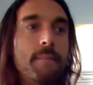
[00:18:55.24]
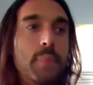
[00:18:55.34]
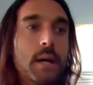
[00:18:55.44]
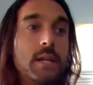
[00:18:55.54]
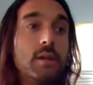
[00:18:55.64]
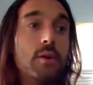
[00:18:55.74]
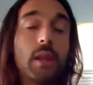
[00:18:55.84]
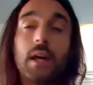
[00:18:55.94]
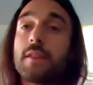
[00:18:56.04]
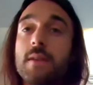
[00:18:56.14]
But, you know, a
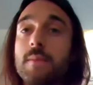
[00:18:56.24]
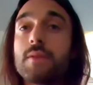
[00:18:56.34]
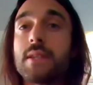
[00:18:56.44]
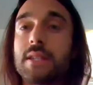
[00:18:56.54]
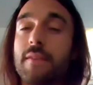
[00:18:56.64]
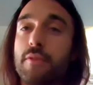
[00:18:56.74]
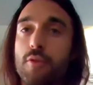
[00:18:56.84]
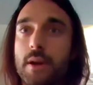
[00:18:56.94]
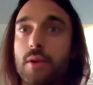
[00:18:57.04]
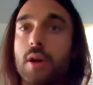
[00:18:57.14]
lot of the immune cells have their own
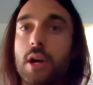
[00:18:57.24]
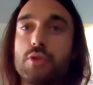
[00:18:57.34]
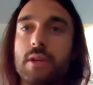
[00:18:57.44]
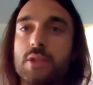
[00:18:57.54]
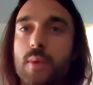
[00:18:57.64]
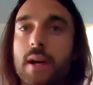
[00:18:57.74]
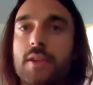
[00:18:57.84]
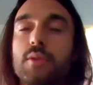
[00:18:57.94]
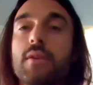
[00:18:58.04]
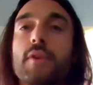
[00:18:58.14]
mitochondria as well.
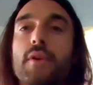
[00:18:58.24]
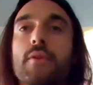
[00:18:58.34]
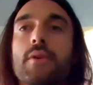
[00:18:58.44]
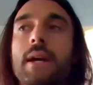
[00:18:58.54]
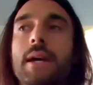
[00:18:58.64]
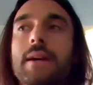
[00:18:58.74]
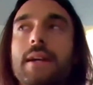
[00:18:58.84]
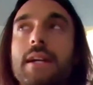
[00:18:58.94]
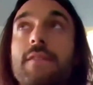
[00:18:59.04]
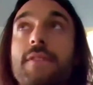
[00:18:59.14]
So if they're,
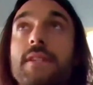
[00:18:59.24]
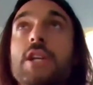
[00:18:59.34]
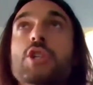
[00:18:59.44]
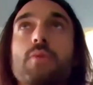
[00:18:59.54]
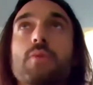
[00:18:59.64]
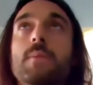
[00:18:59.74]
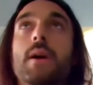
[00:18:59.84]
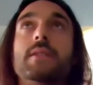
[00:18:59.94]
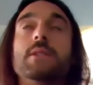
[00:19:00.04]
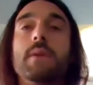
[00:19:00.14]
if the danger
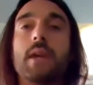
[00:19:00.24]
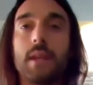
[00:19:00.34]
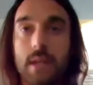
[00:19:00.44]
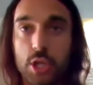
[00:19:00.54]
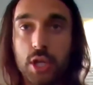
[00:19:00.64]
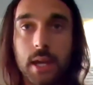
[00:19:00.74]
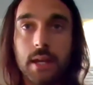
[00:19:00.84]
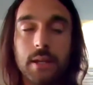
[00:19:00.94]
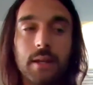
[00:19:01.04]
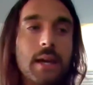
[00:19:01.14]
response is being
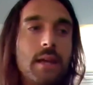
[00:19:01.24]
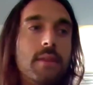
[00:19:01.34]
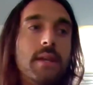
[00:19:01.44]
initiated, then